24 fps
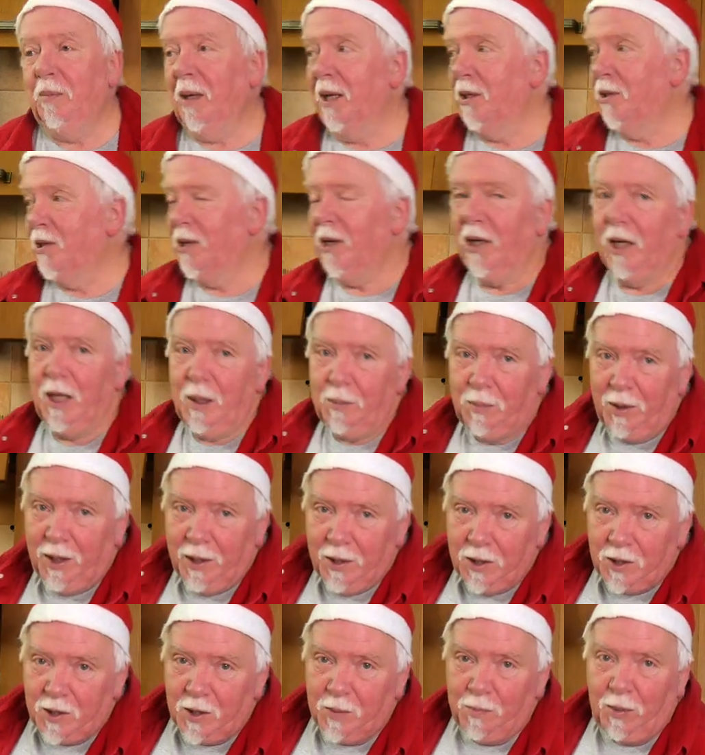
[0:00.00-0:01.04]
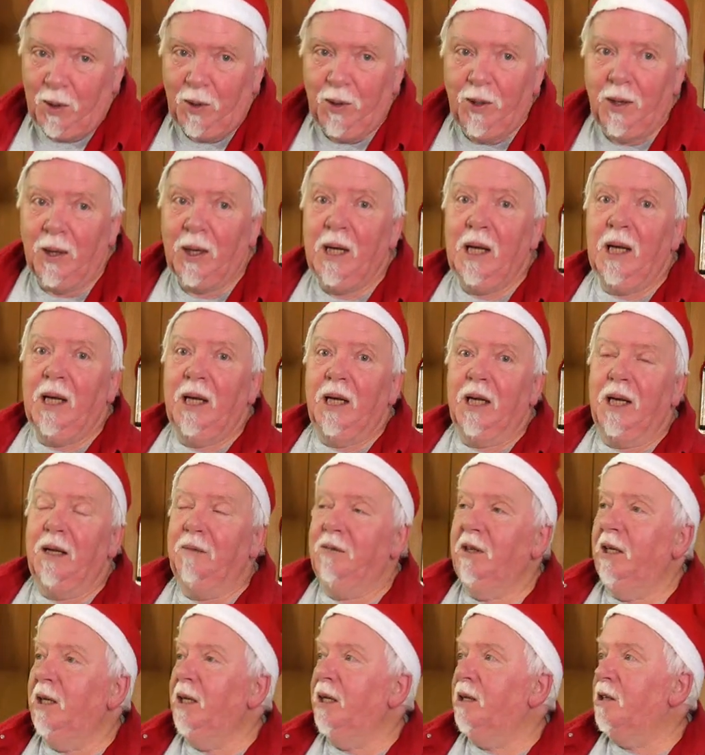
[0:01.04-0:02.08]
Basically, bring it to the boil,
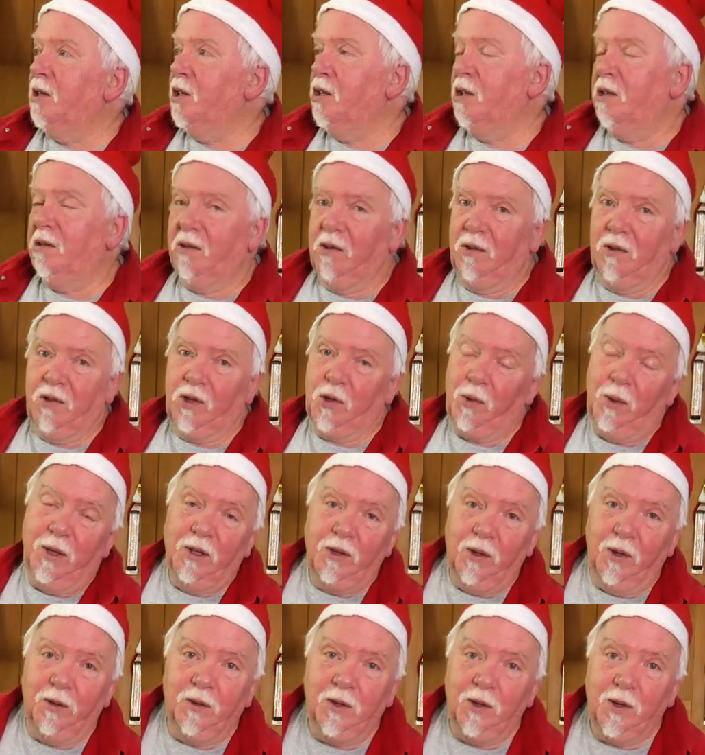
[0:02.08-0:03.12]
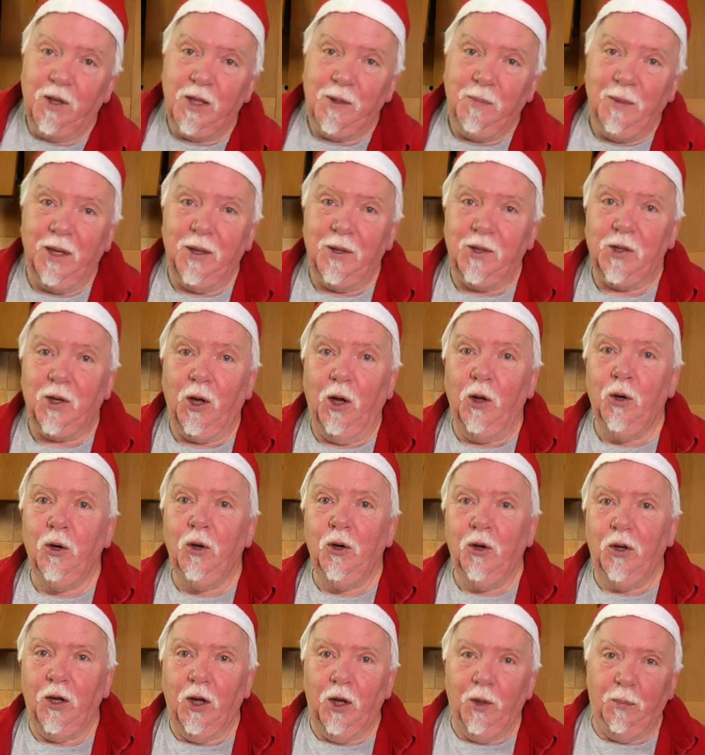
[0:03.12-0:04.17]
give it 20 or 30 minutes
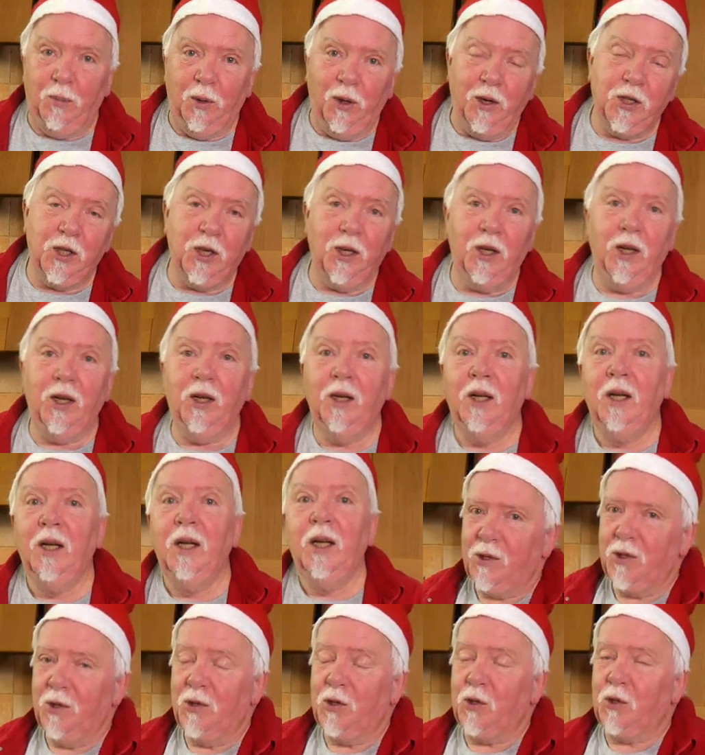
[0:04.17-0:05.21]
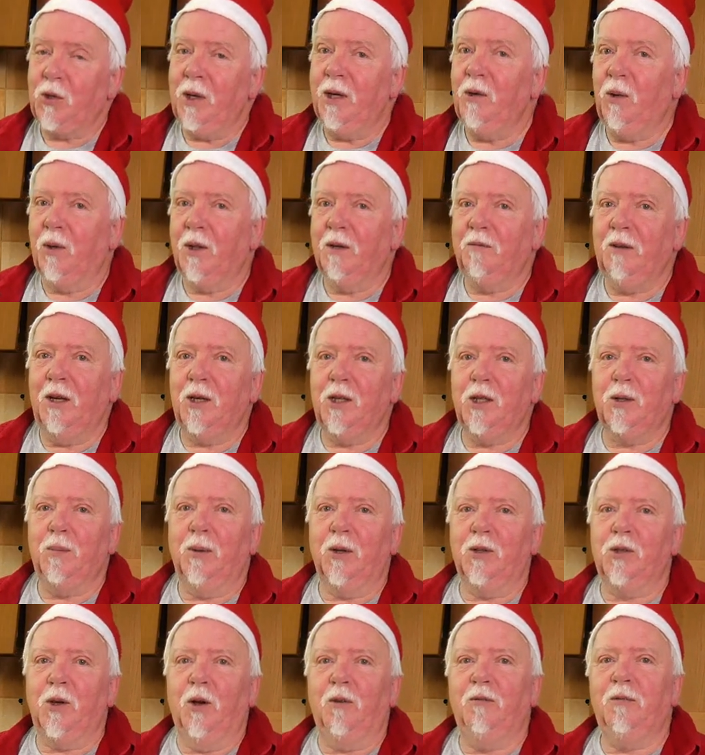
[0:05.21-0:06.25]
under pressure, strain all the
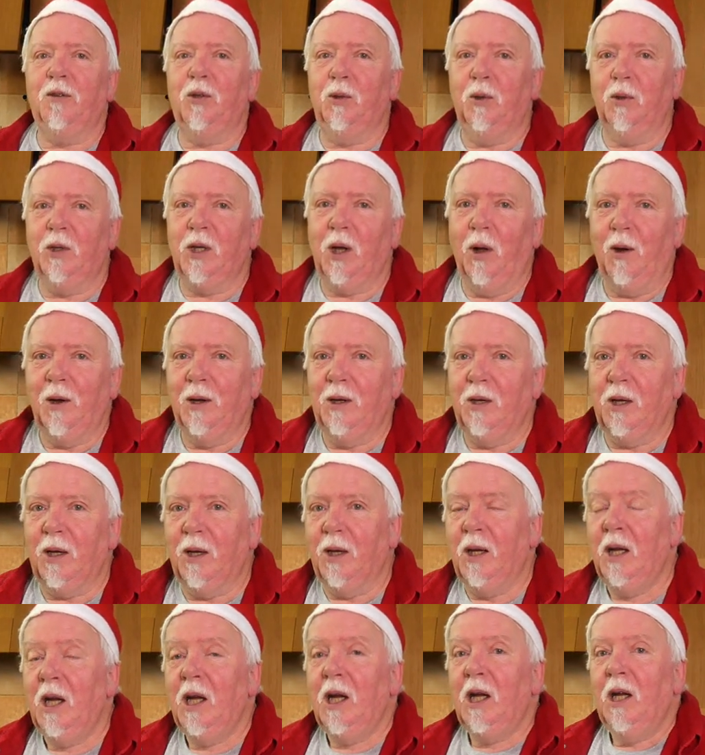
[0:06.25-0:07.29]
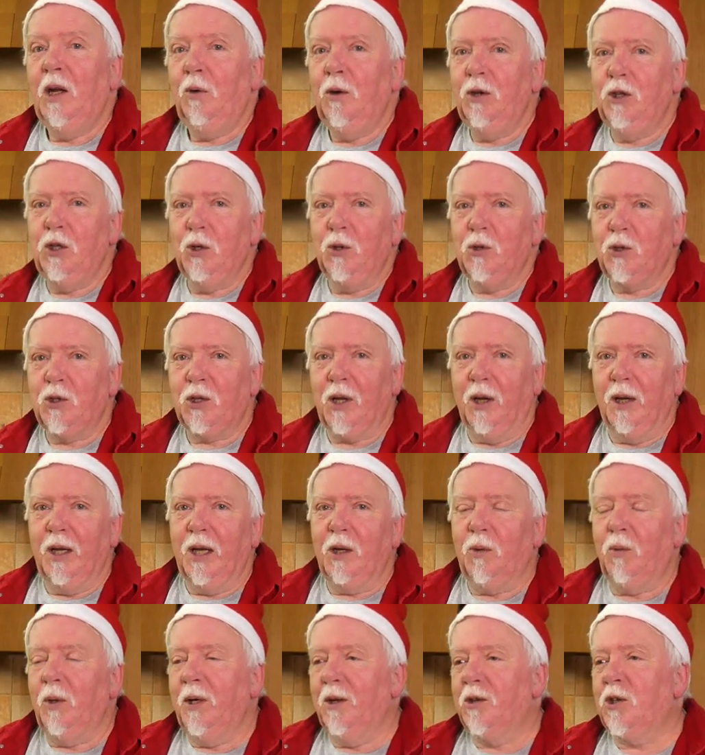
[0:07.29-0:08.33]
vegetables off through a colander, reduce the
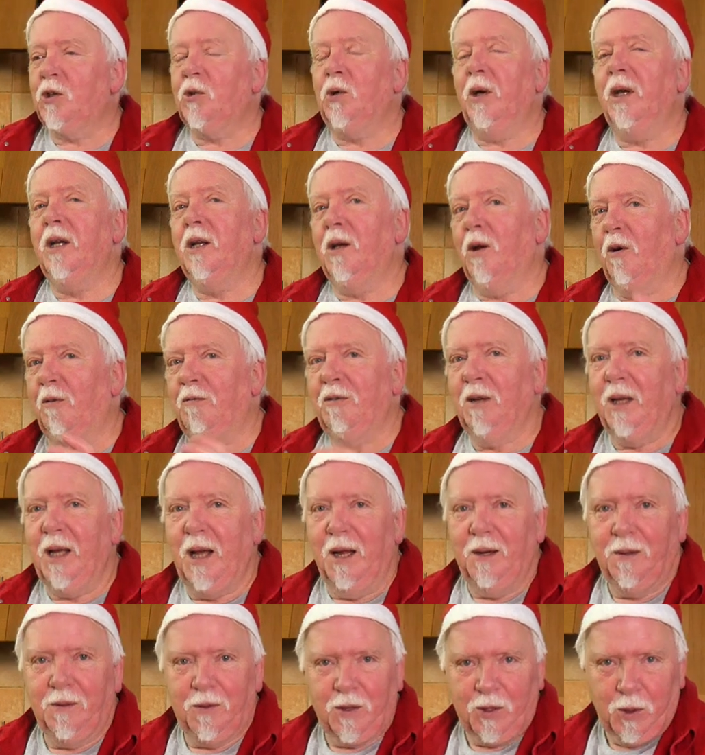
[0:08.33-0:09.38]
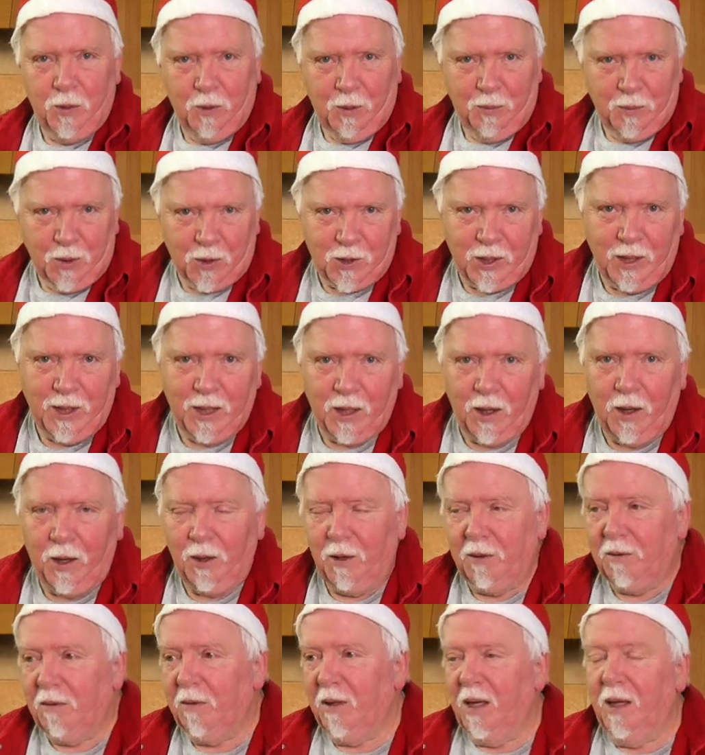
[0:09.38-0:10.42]
liquid, strain it off again through a muslin
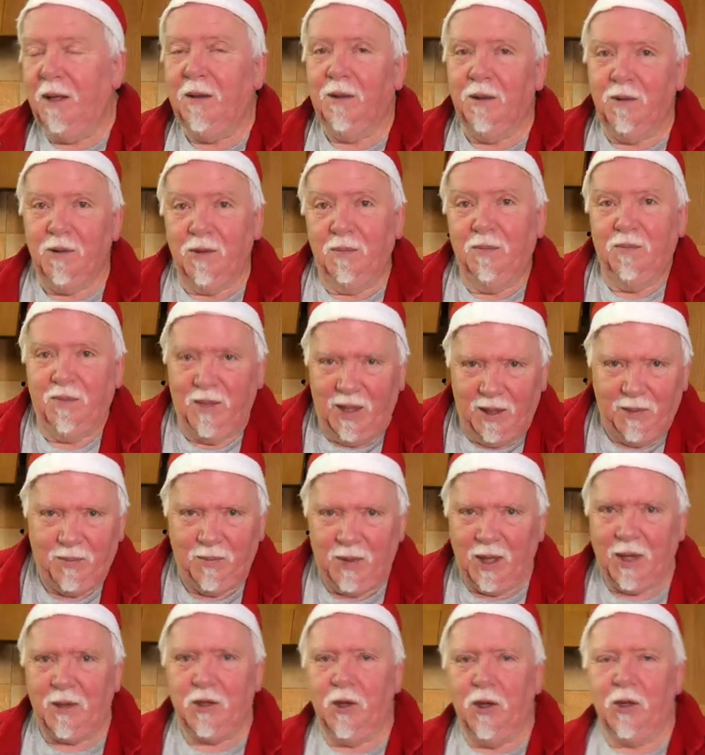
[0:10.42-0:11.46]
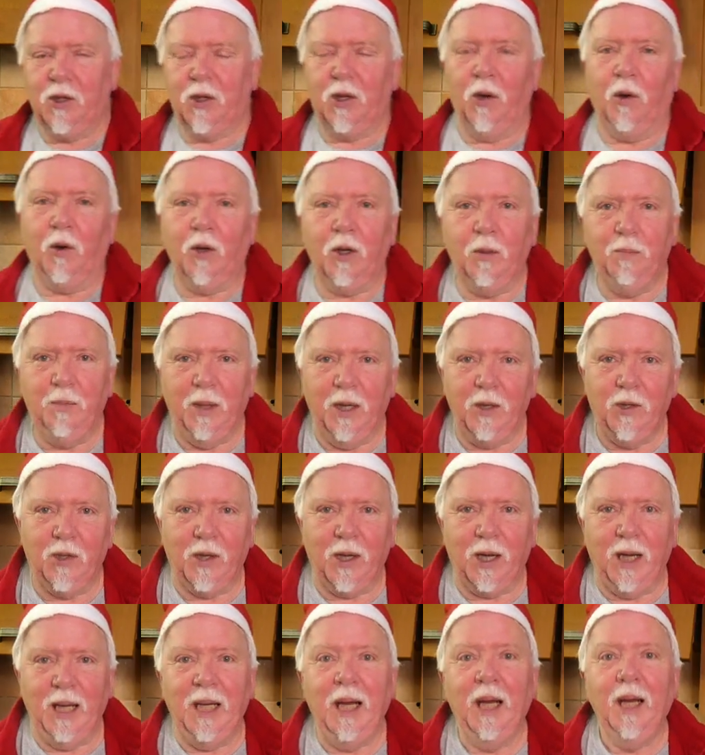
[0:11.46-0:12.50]
cloth, and that's your stock,
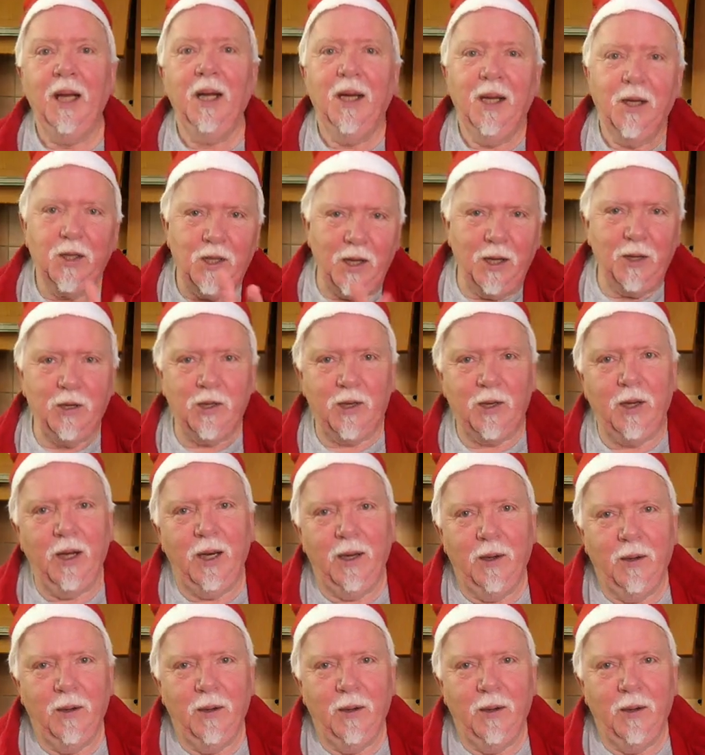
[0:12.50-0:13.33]
basically. Taste it,